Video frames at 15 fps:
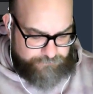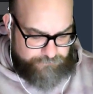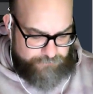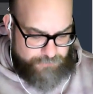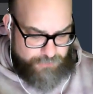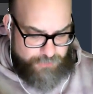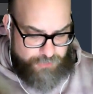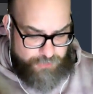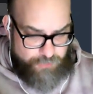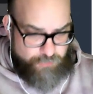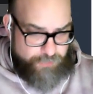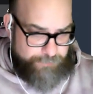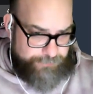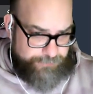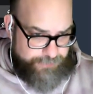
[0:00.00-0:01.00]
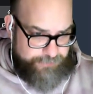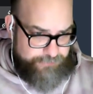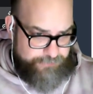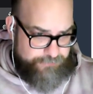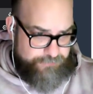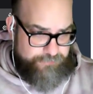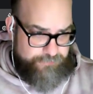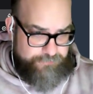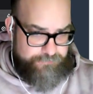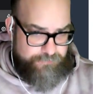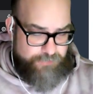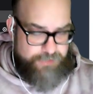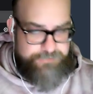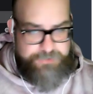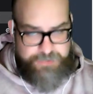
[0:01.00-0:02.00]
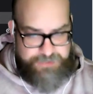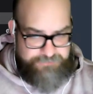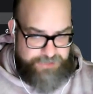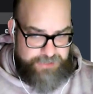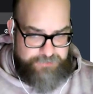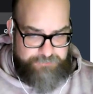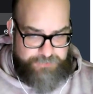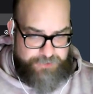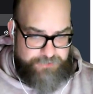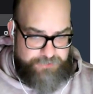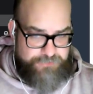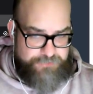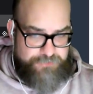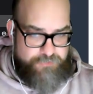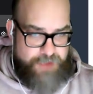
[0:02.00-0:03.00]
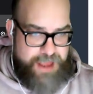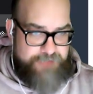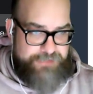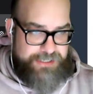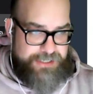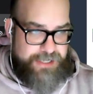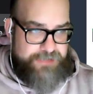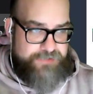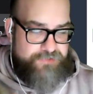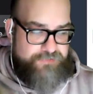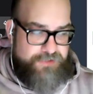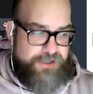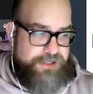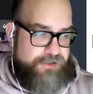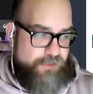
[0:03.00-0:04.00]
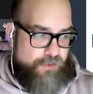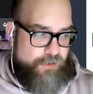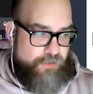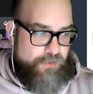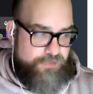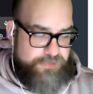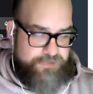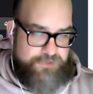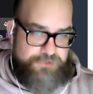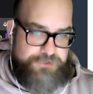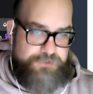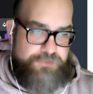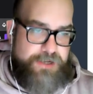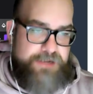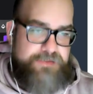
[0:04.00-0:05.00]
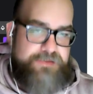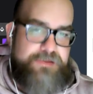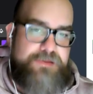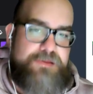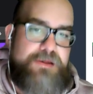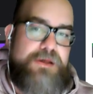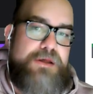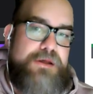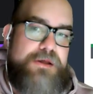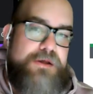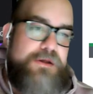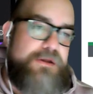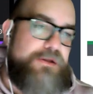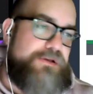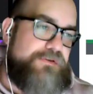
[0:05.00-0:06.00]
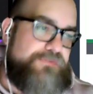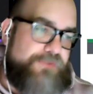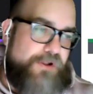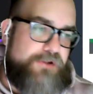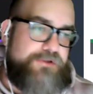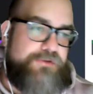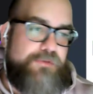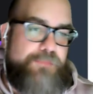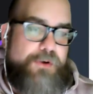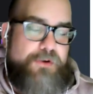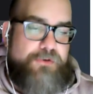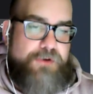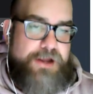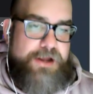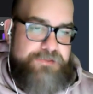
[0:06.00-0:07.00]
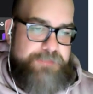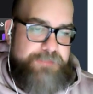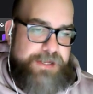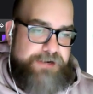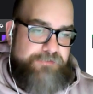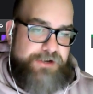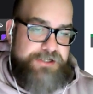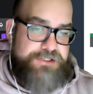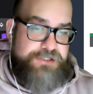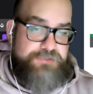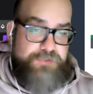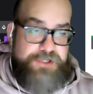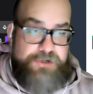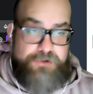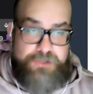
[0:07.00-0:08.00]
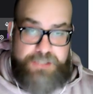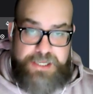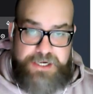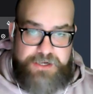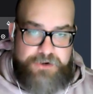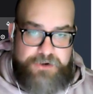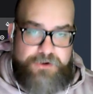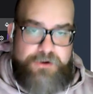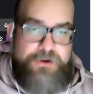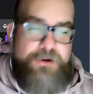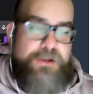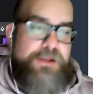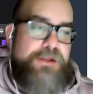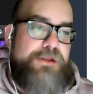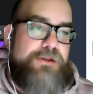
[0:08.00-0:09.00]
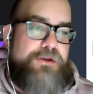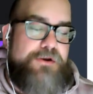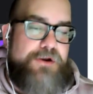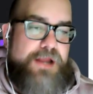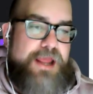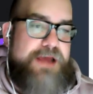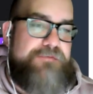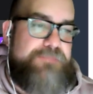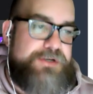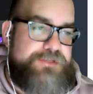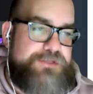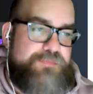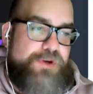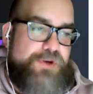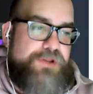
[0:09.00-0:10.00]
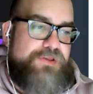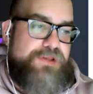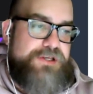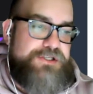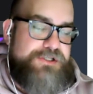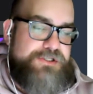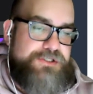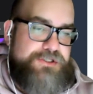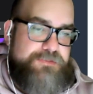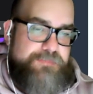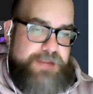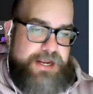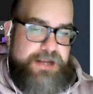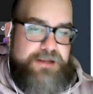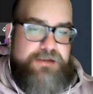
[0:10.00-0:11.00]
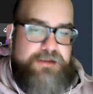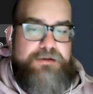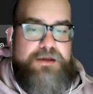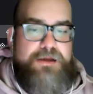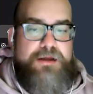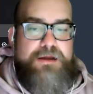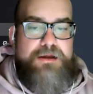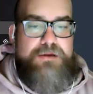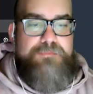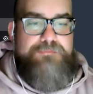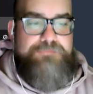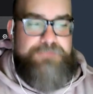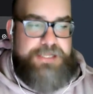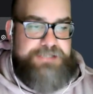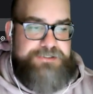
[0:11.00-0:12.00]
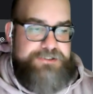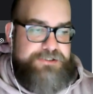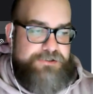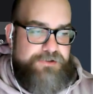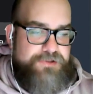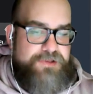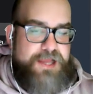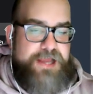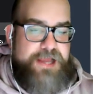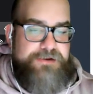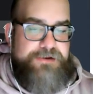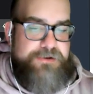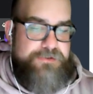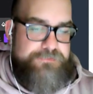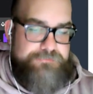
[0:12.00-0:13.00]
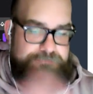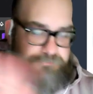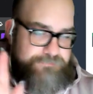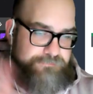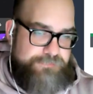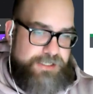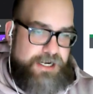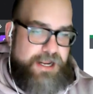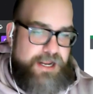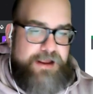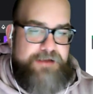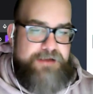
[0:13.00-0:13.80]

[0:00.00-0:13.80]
newer players or even advanced players who haven't yet studied all these little nuances, default to a polarized betting range. Because when you're linear, you're going to have much more decisions to make. That's just a little side note that I have.